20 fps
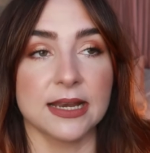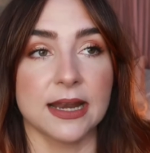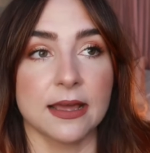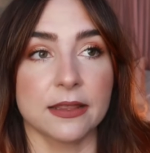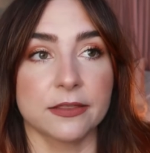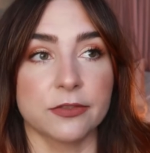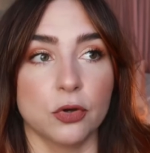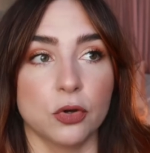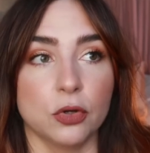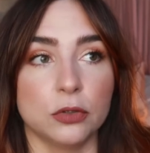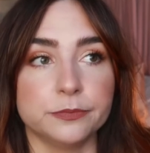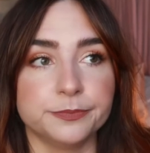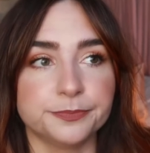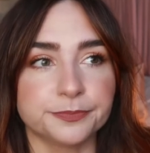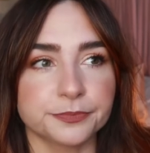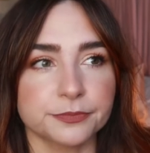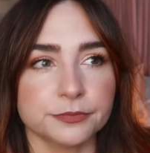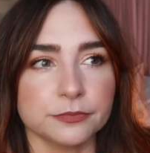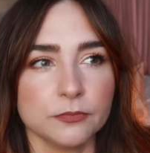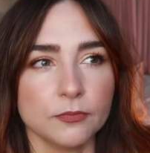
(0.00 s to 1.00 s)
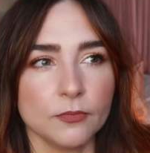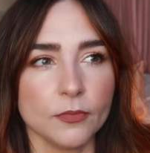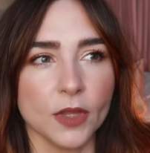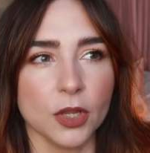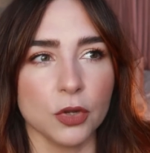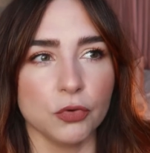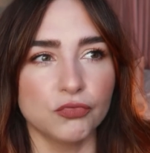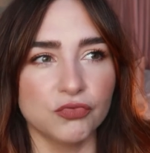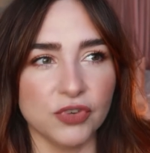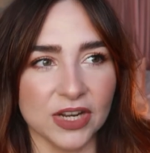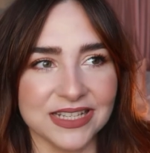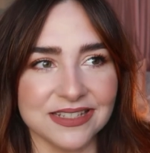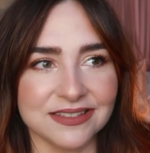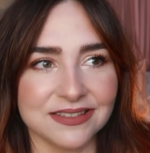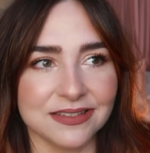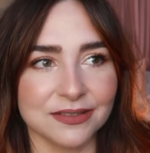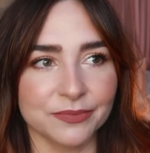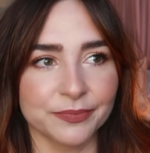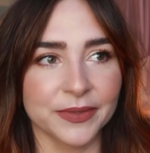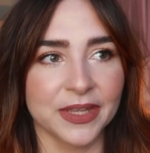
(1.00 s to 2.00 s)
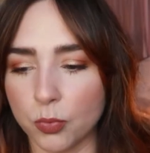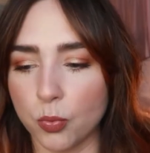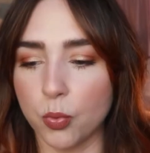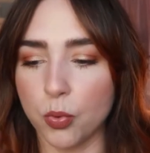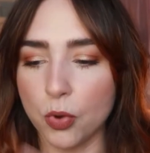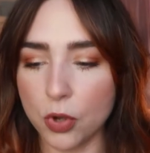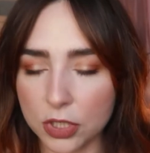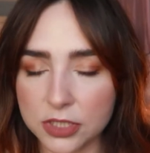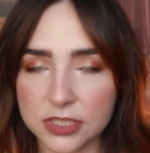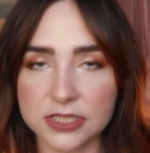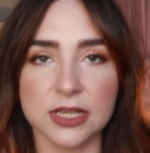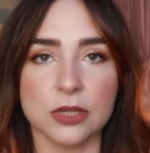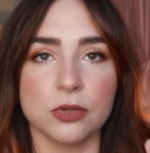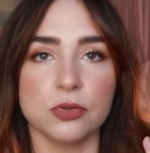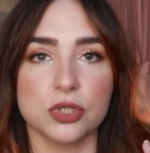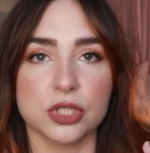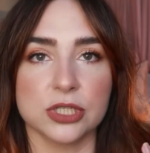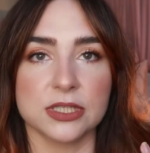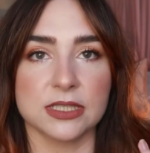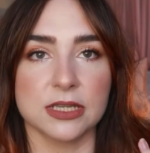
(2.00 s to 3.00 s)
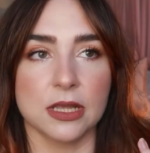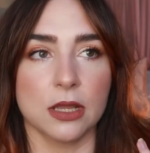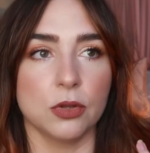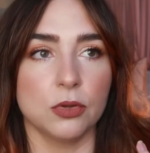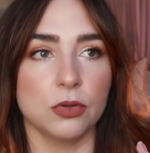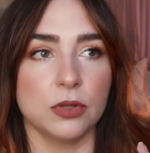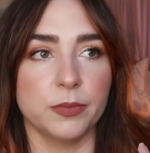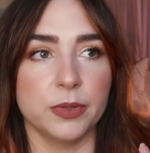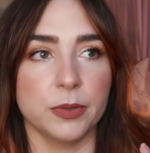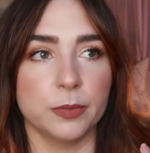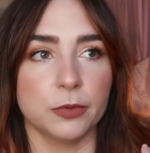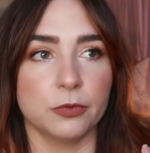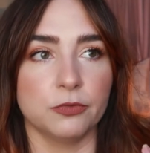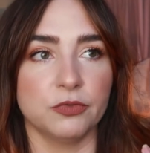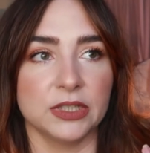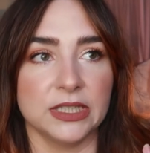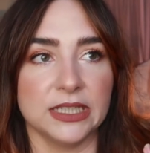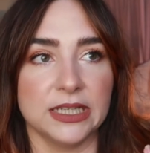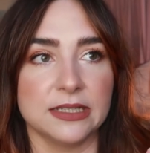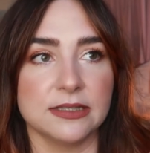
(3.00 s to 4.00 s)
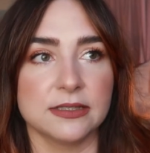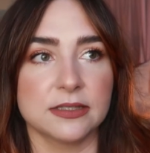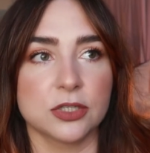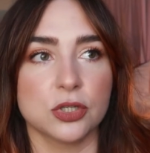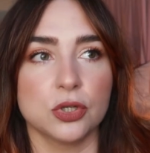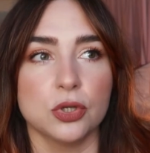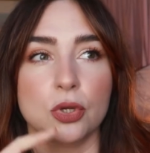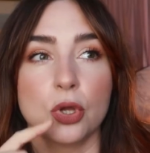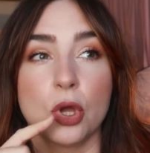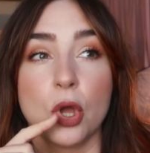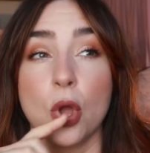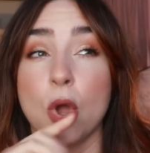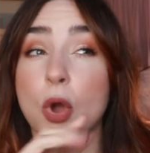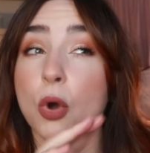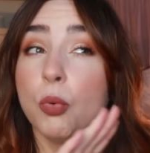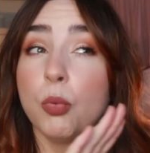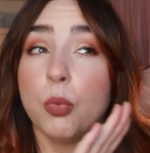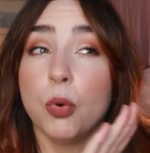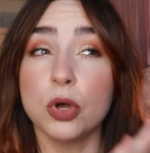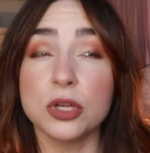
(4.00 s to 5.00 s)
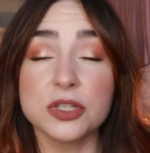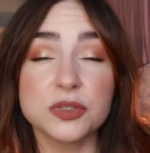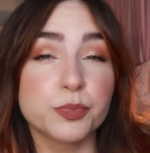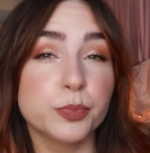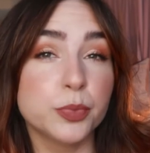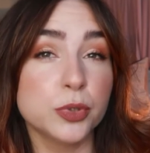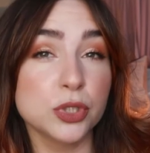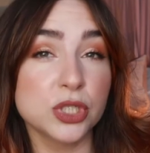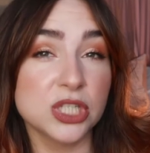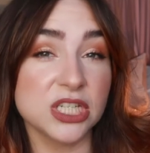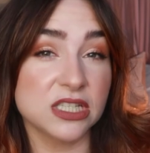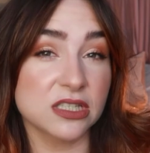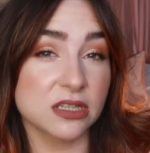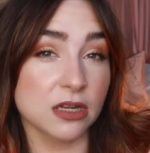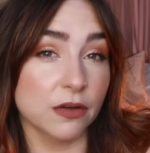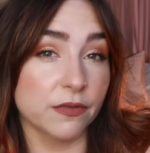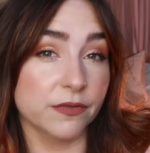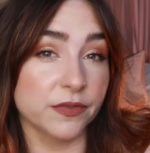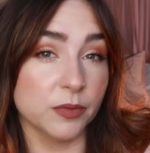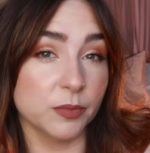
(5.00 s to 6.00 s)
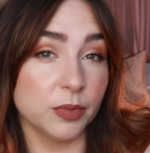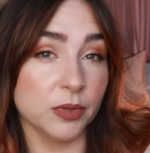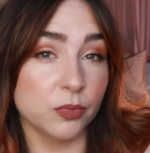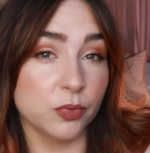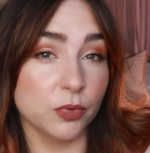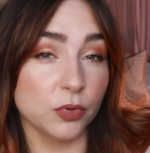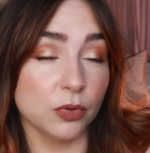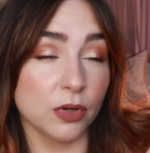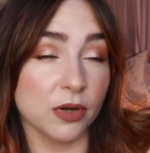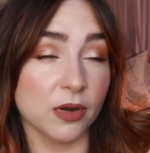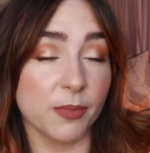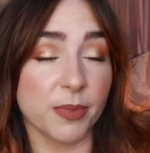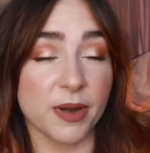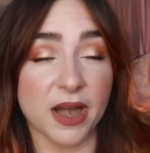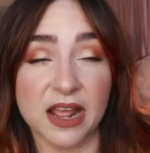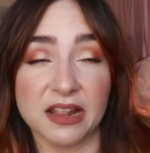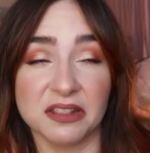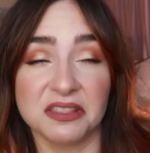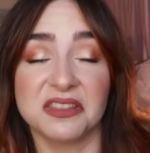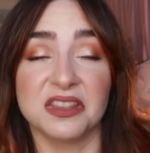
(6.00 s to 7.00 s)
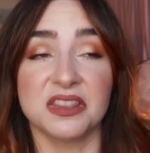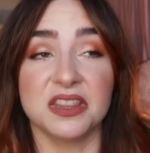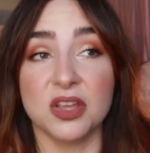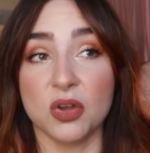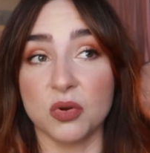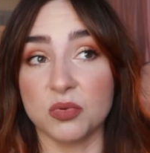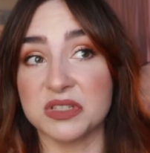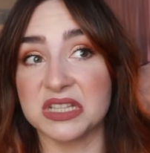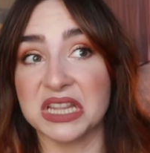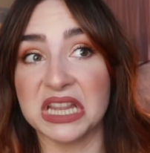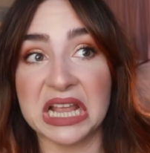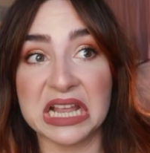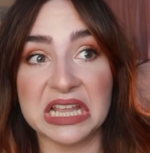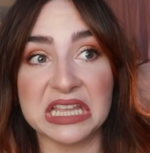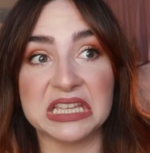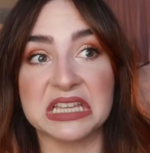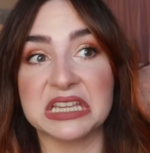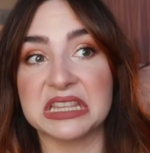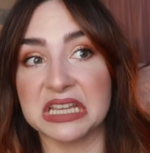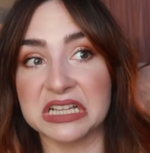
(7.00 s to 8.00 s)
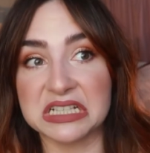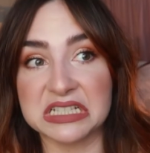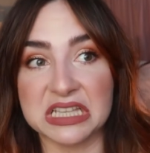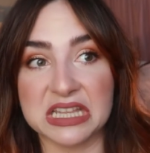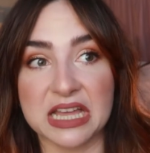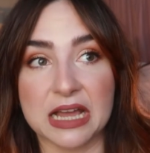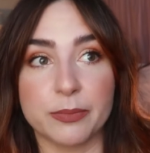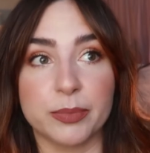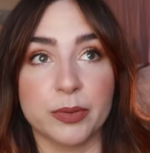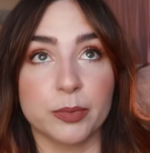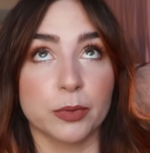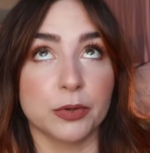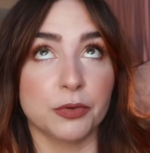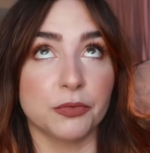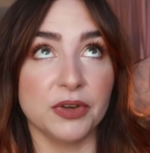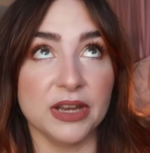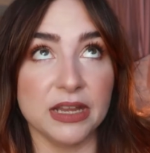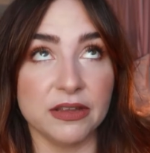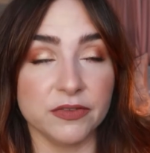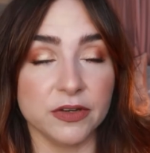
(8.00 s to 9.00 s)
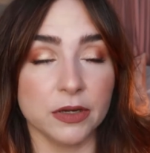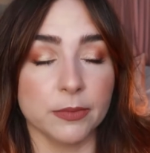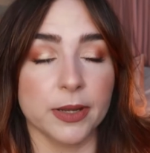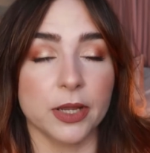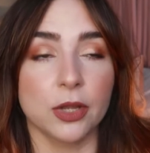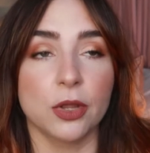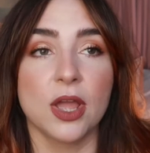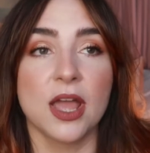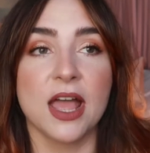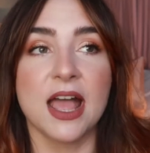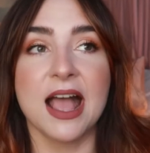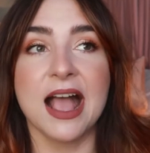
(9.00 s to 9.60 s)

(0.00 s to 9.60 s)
and I thought, right, what's out just now that people are really into? What's bougie stuff that people are a brand that they always like, things like that people are raving about,